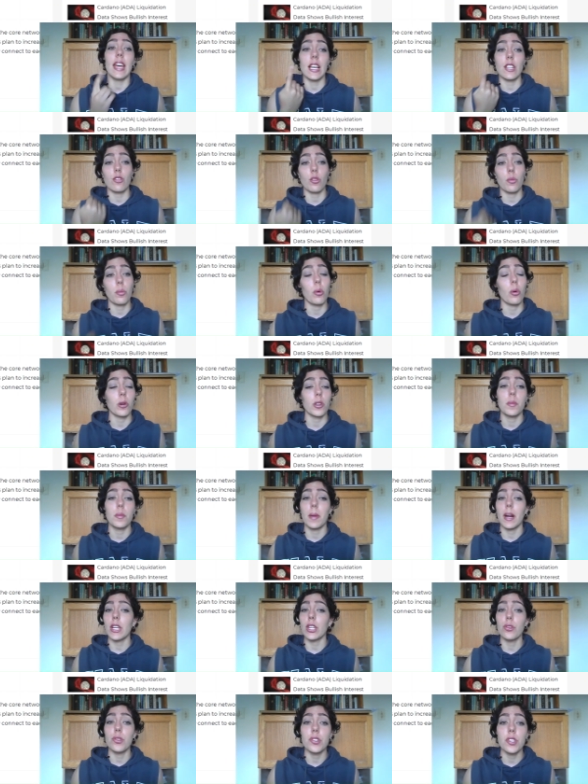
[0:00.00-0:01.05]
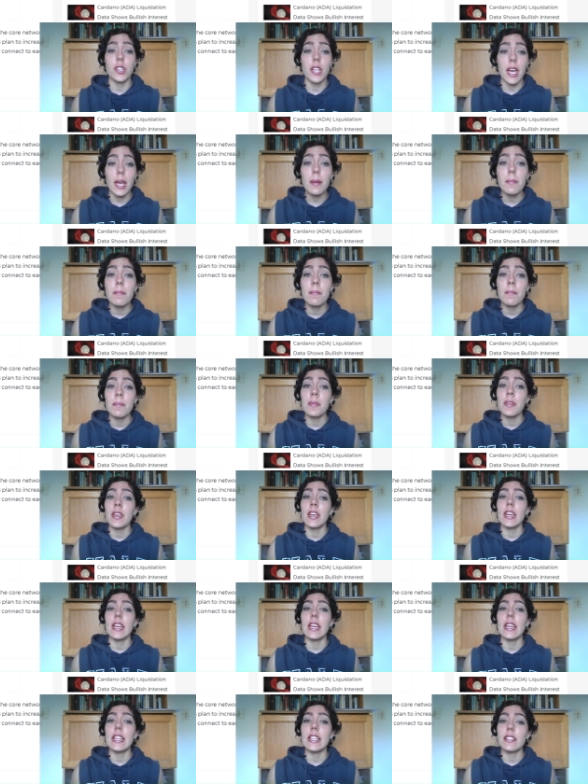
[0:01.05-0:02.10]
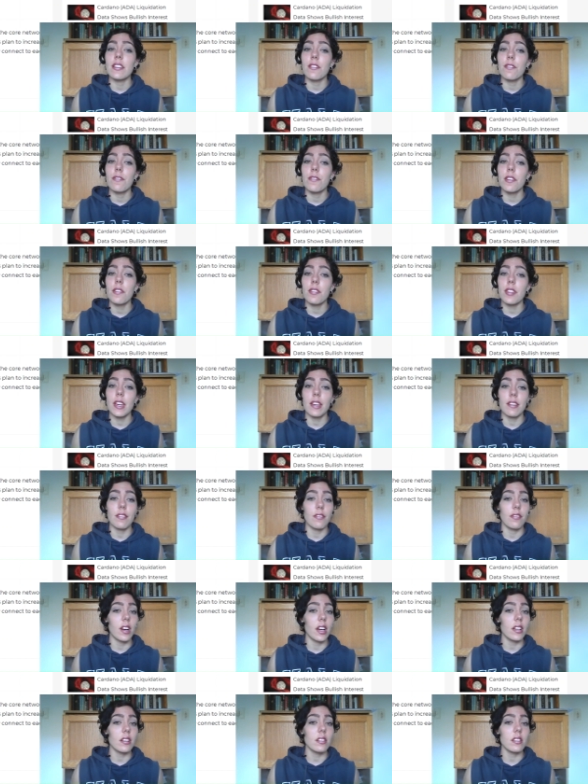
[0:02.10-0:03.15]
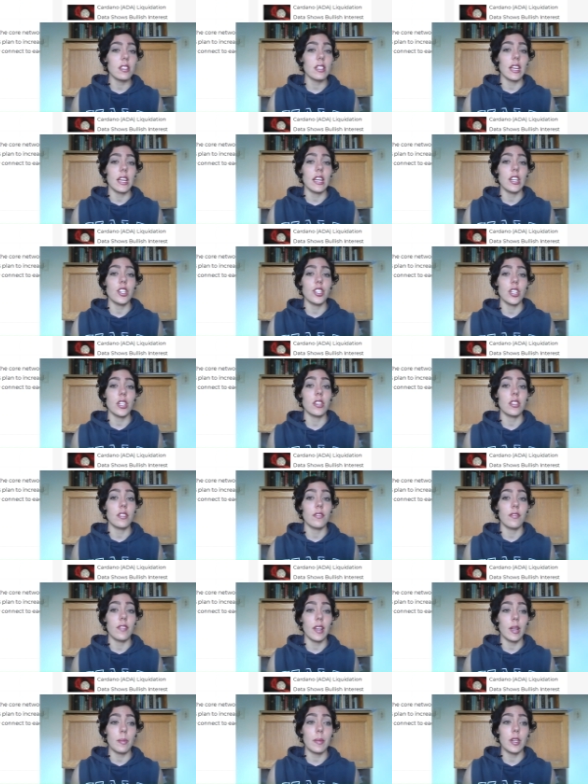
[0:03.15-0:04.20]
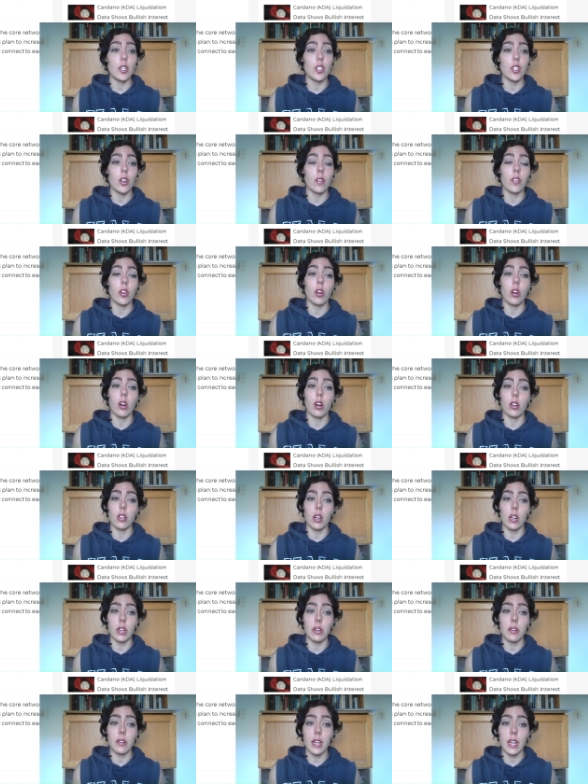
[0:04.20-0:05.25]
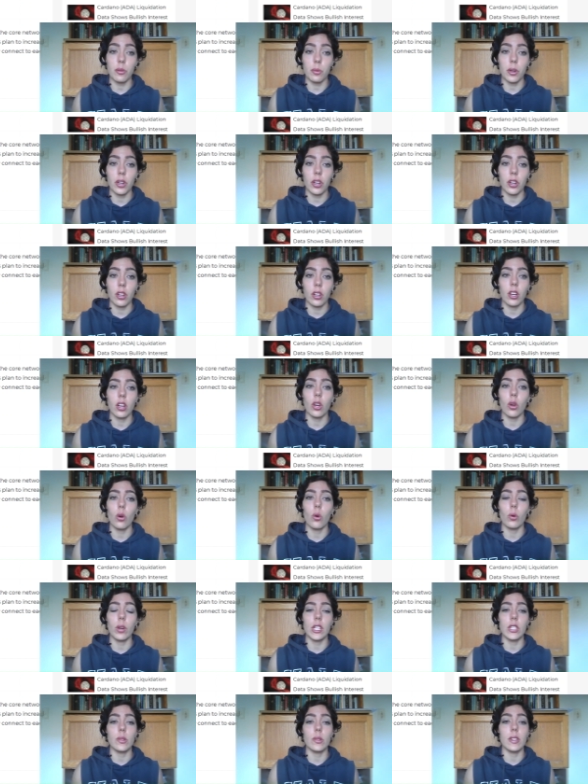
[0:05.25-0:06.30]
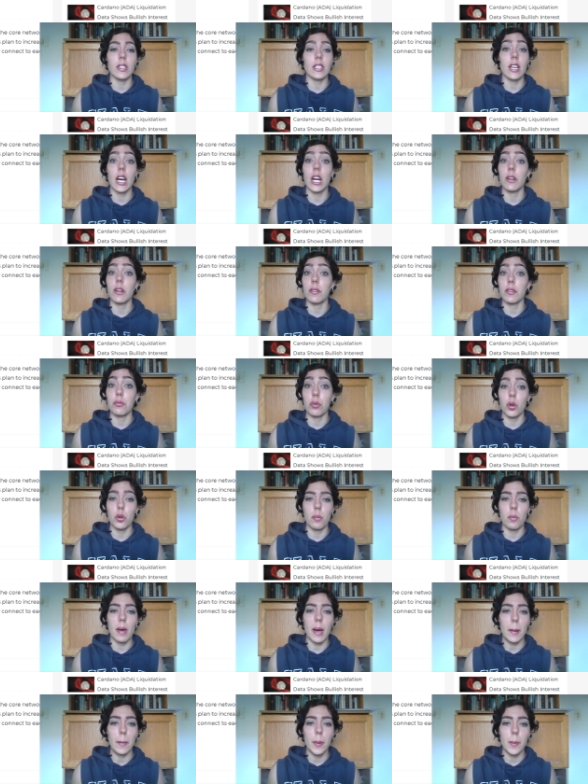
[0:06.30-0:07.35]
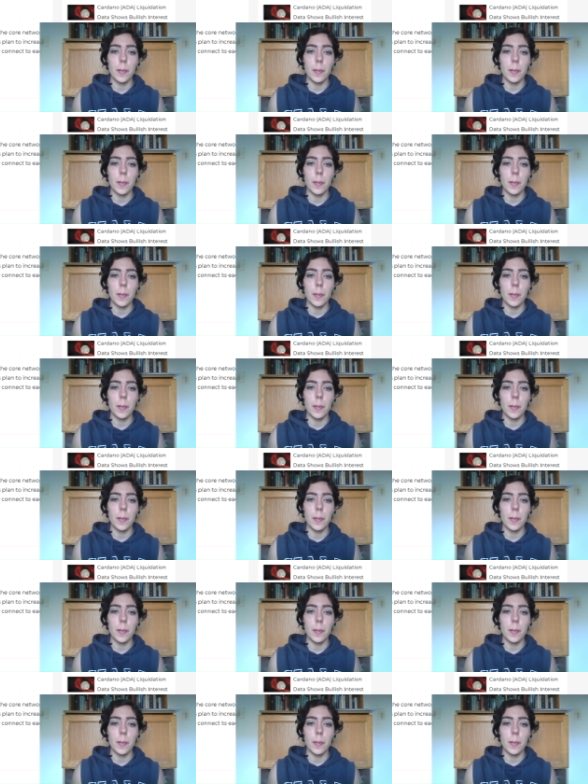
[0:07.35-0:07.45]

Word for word: As reported by You Today, it is the fifth and final stage in the development of the Cardano network, according to its current roadmap.